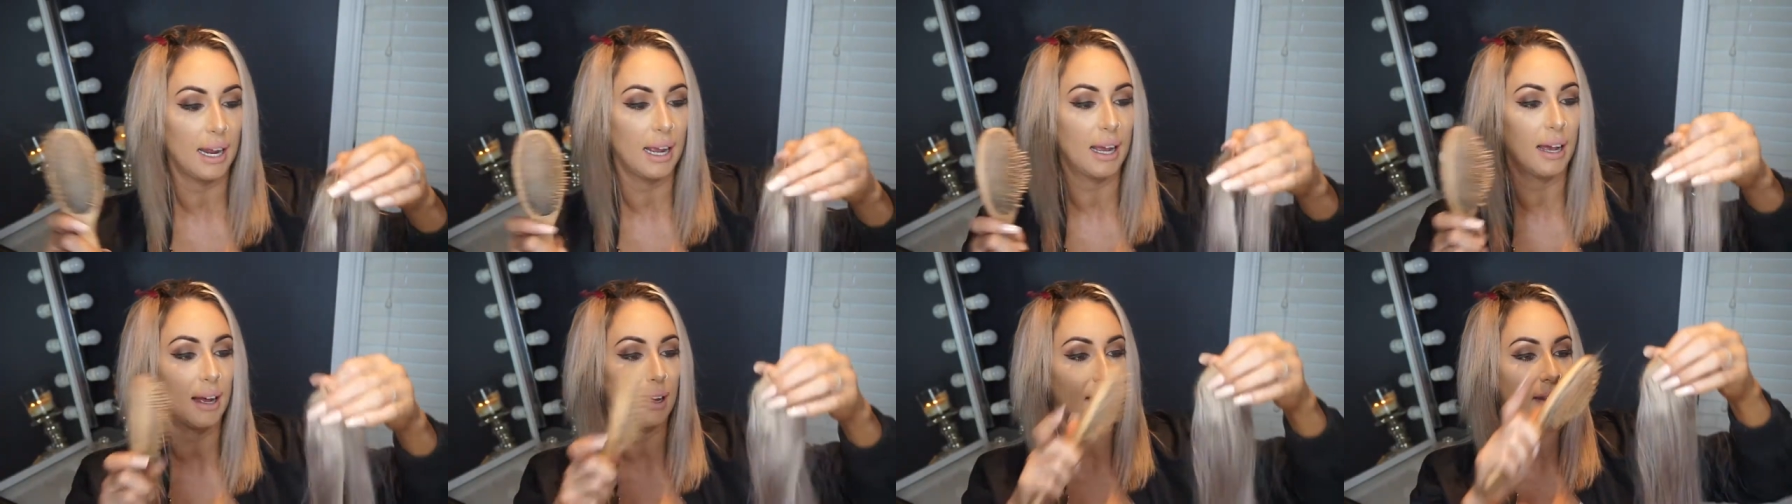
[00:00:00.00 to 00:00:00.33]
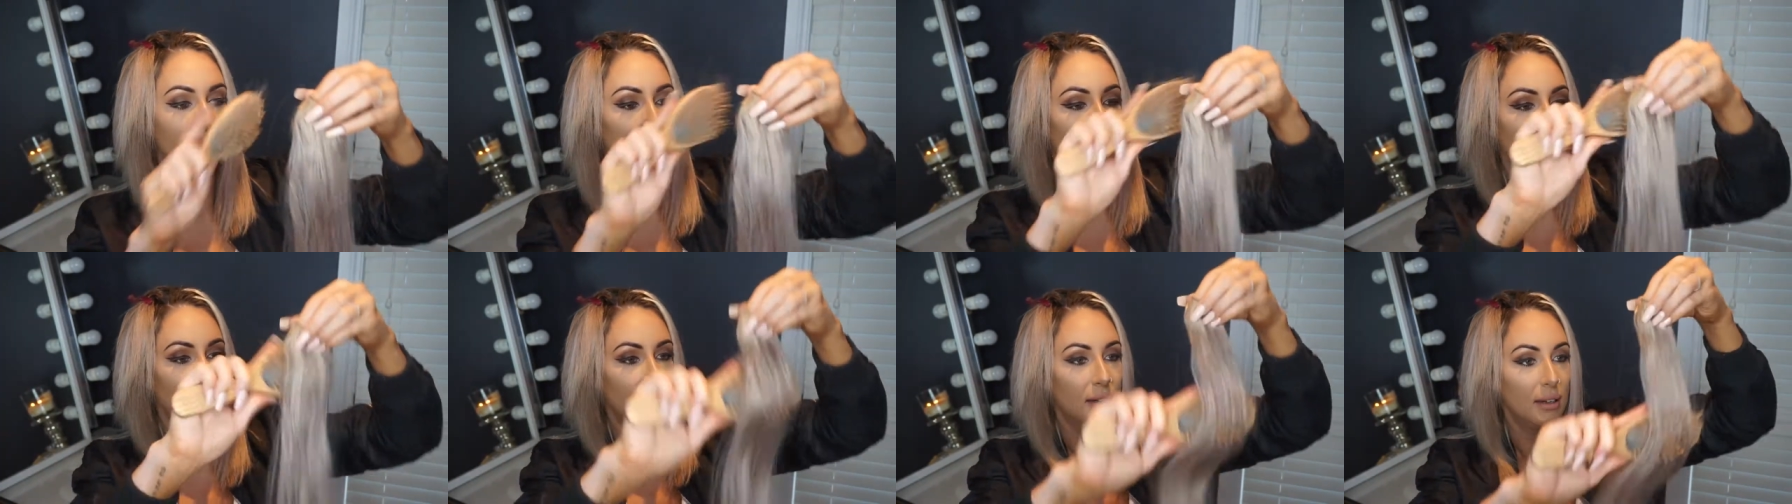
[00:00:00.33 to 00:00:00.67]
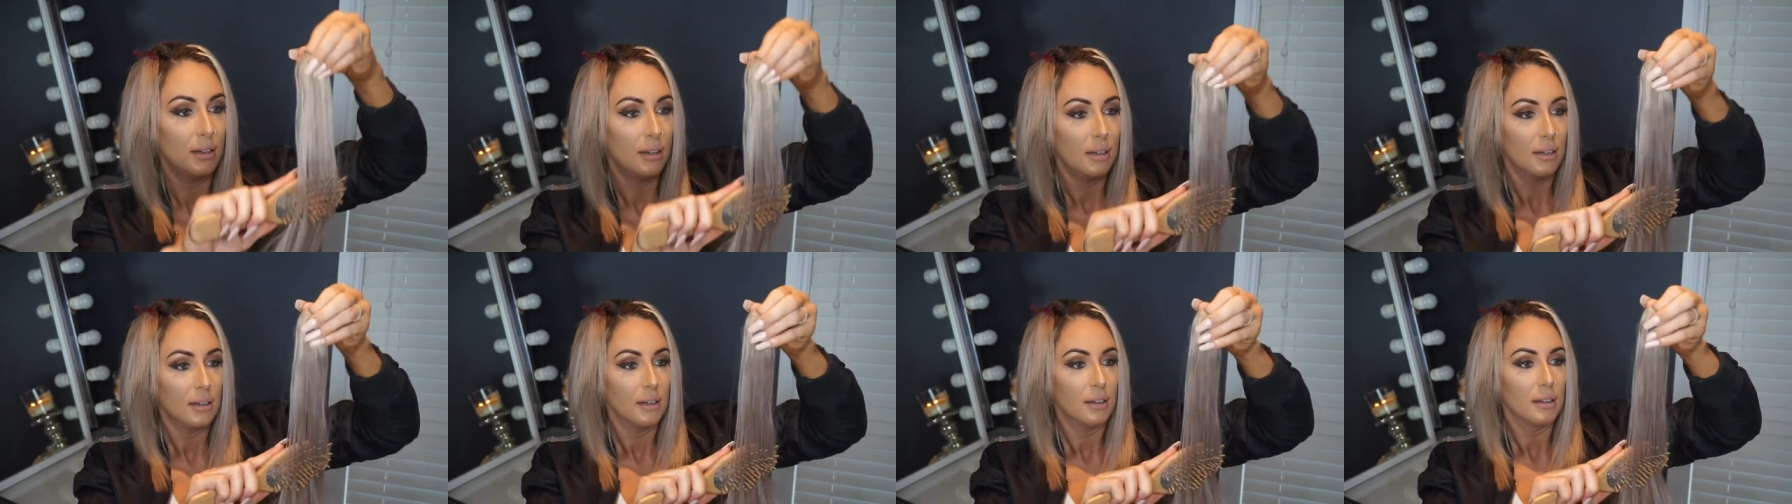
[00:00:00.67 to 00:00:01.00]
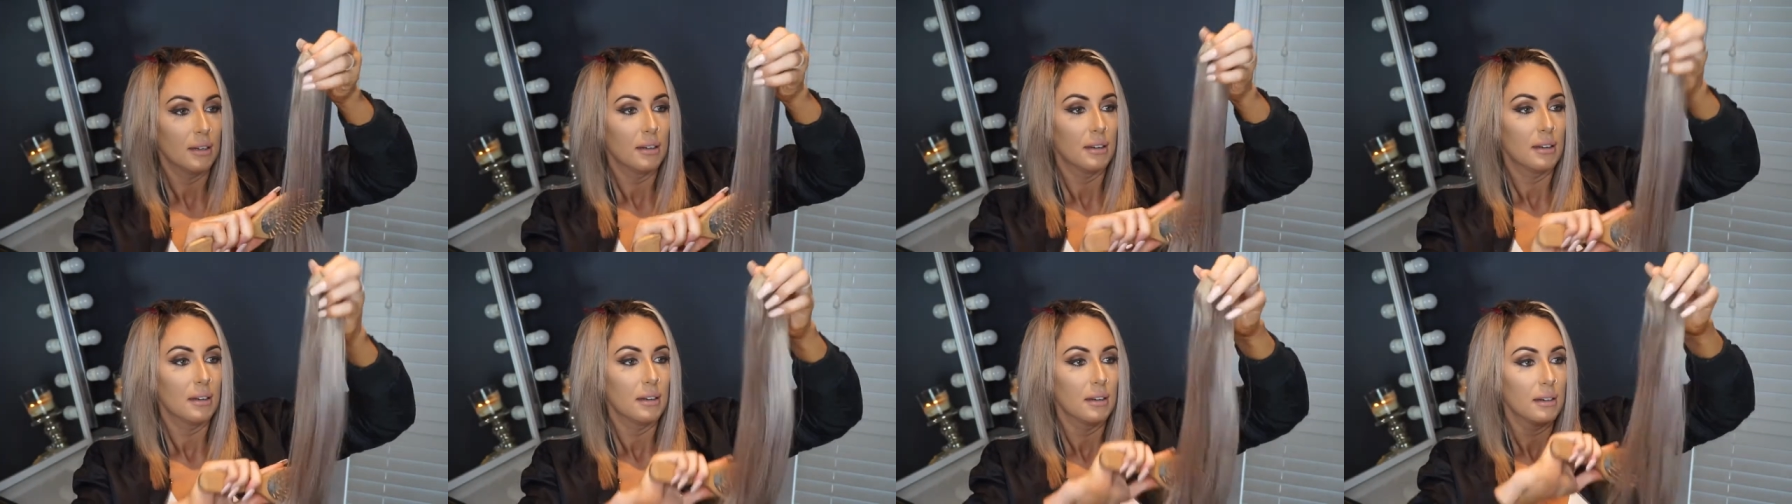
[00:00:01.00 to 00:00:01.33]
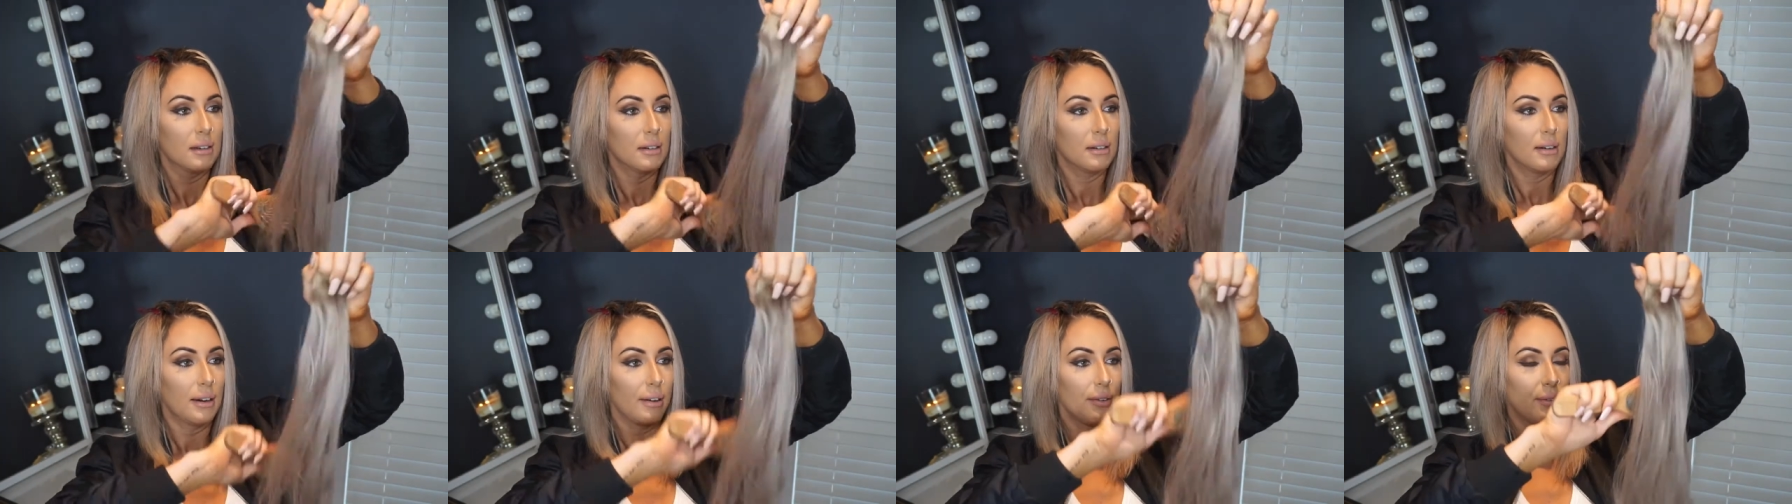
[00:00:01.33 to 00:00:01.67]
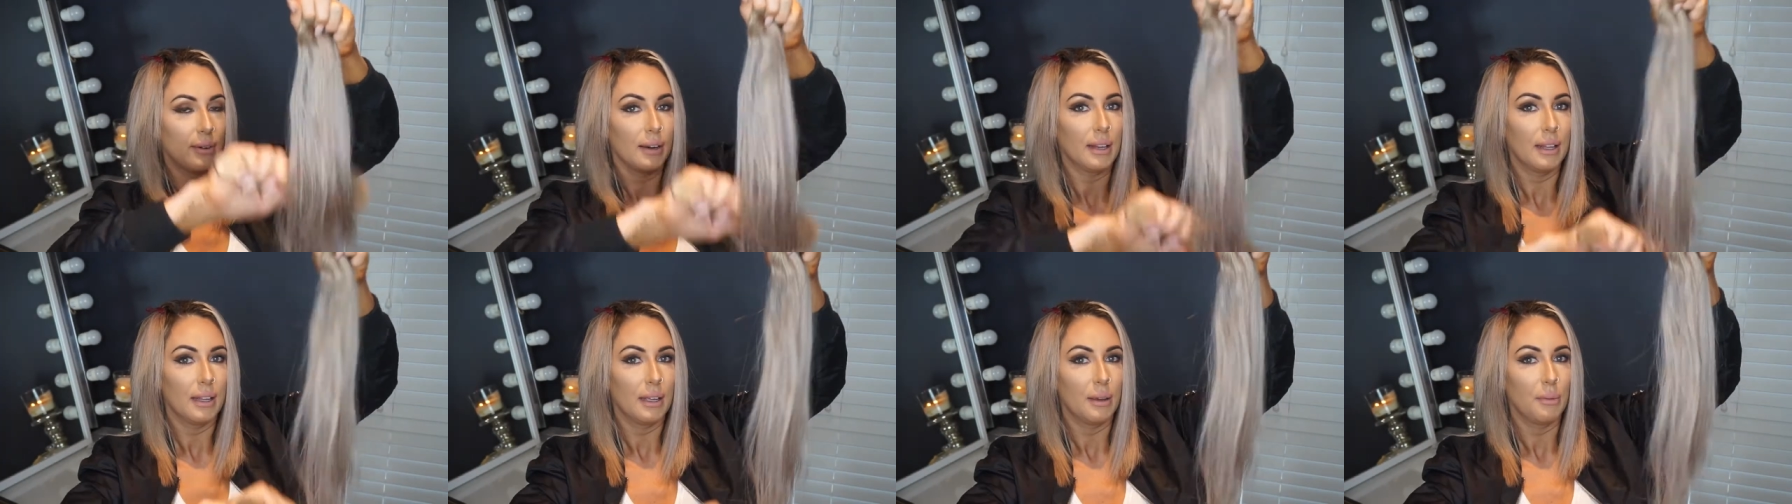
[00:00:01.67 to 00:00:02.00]
out
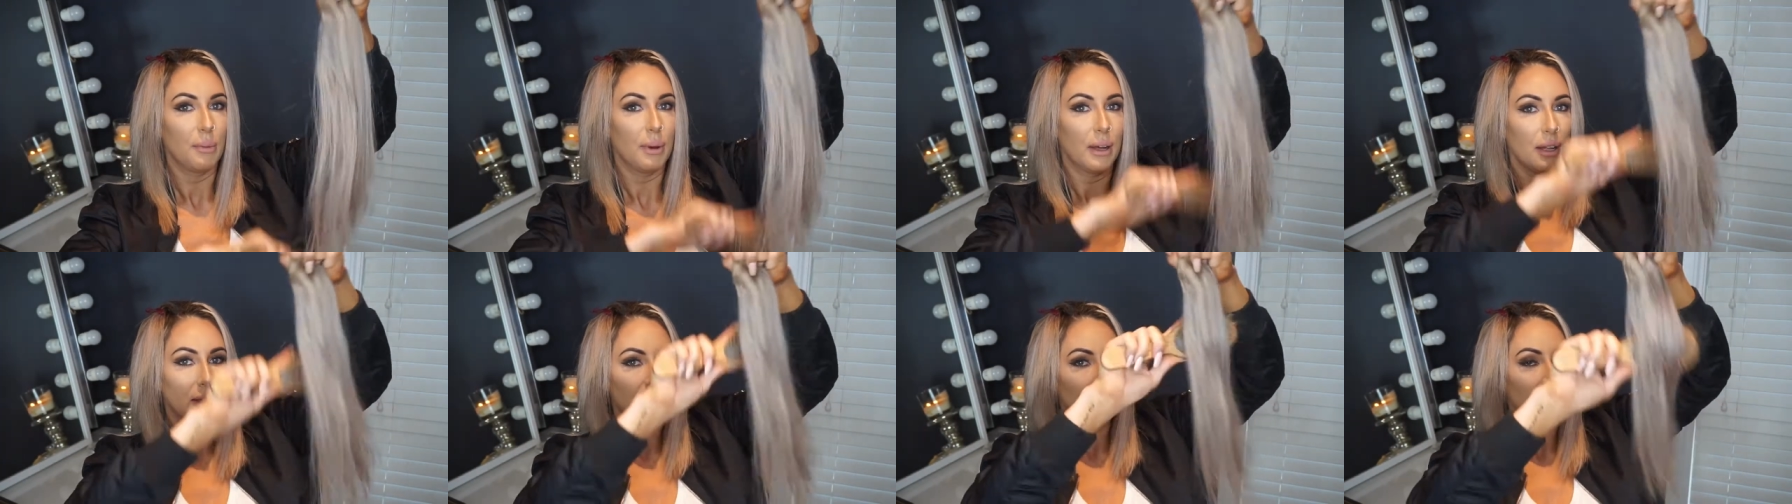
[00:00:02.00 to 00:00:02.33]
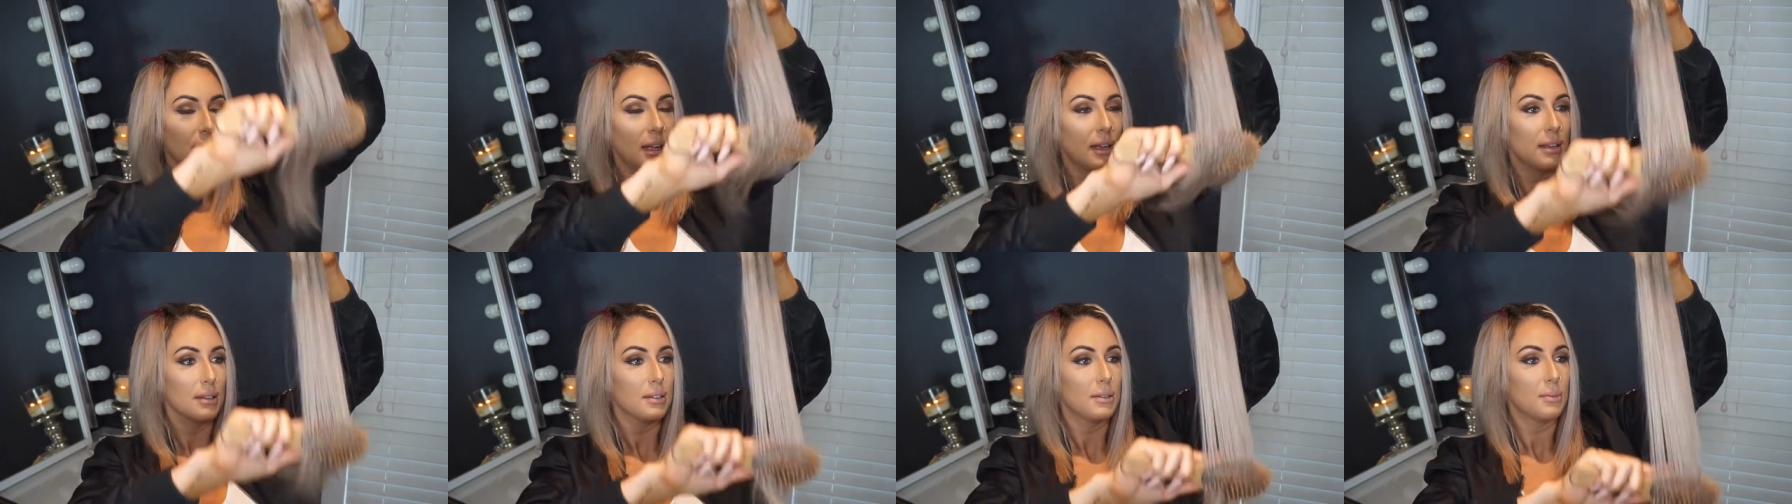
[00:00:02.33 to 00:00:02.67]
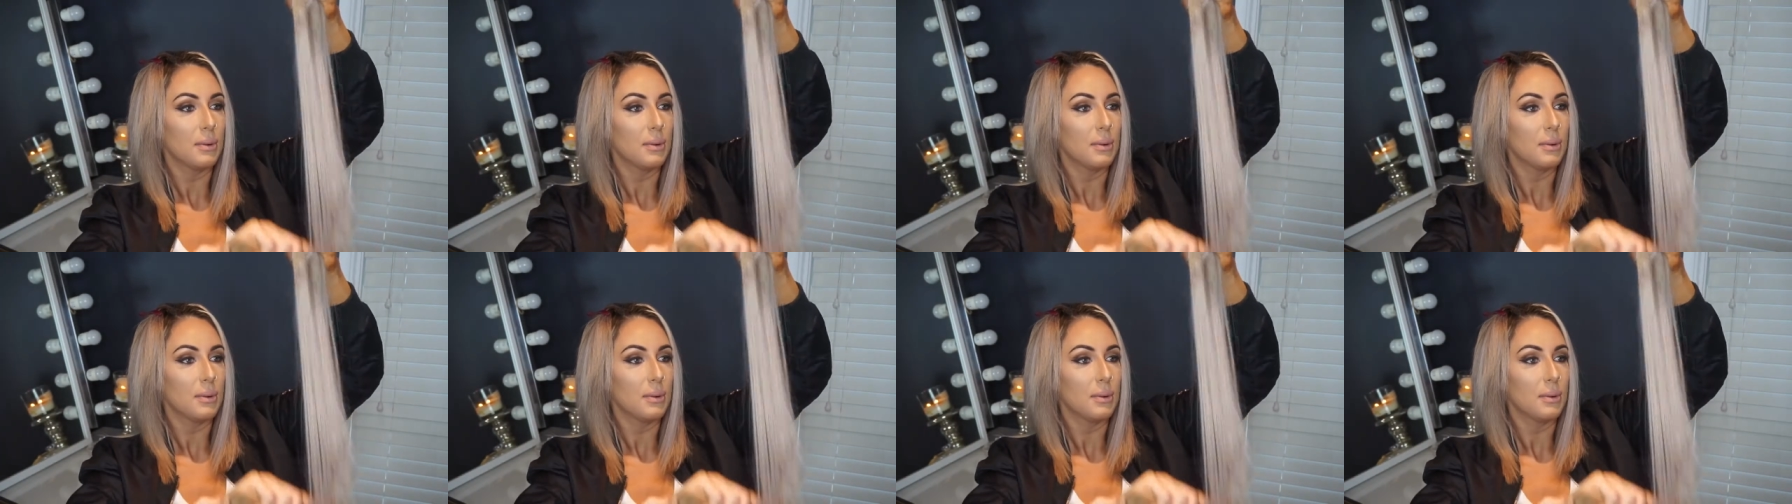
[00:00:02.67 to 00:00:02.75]
really well as